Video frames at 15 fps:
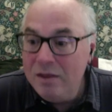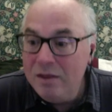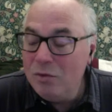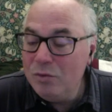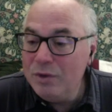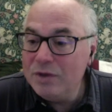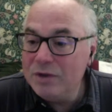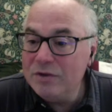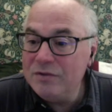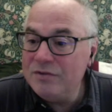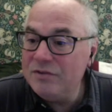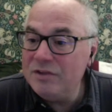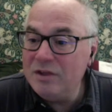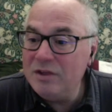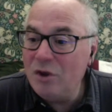We could
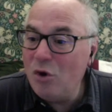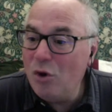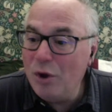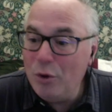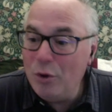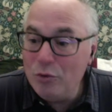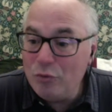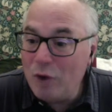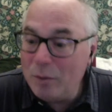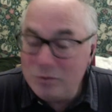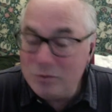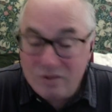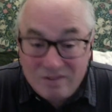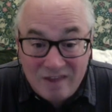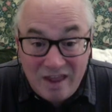see oil drop
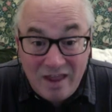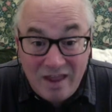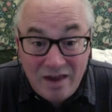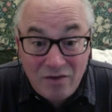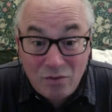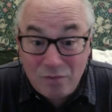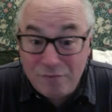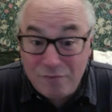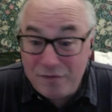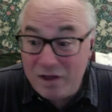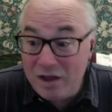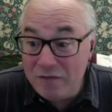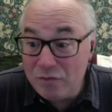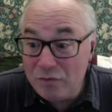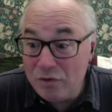to 10 or
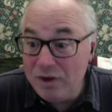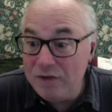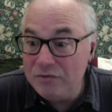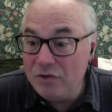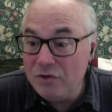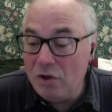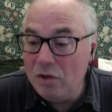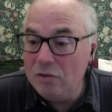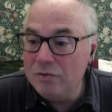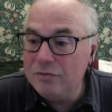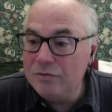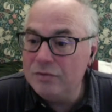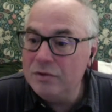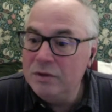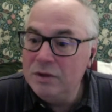5 or 8 dollars.